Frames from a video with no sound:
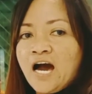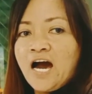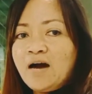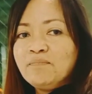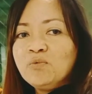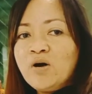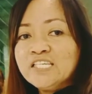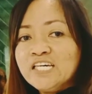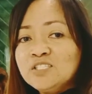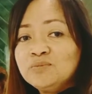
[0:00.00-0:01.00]
Happy
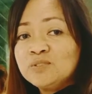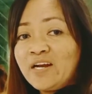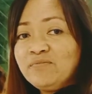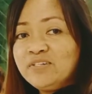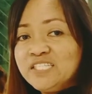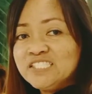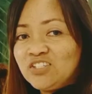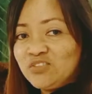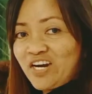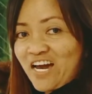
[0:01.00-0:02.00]
1K subscribers!
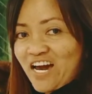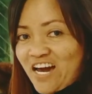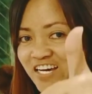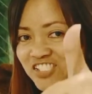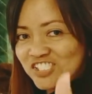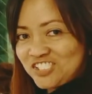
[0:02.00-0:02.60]
Congrats!